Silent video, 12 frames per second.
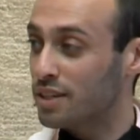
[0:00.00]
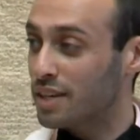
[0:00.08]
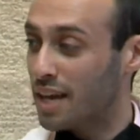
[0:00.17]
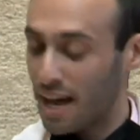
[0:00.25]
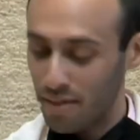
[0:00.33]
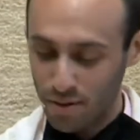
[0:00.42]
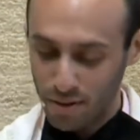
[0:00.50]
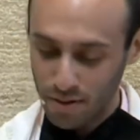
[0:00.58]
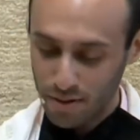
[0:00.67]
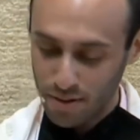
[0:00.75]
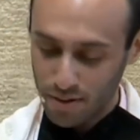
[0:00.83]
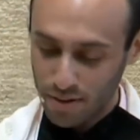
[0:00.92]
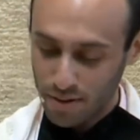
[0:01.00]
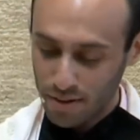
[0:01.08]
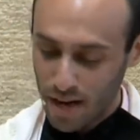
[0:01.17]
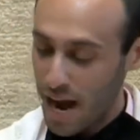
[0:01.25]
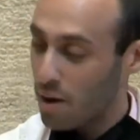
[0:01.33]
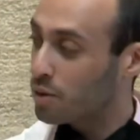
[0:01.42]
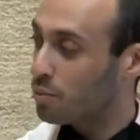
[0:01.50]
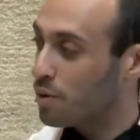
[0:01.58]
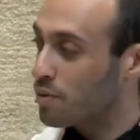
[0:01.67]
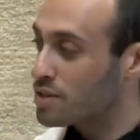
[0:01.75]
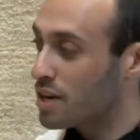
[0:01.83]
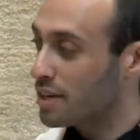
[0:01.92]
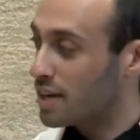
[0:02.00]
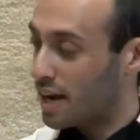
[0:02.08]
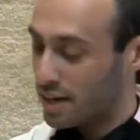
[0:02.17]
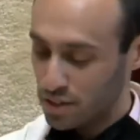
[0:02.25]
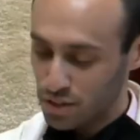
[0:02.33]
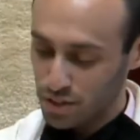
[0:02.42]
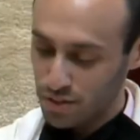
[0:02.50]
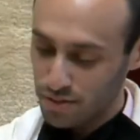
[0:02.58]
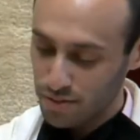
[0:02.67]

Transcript: gather, how could we recite Kaddish?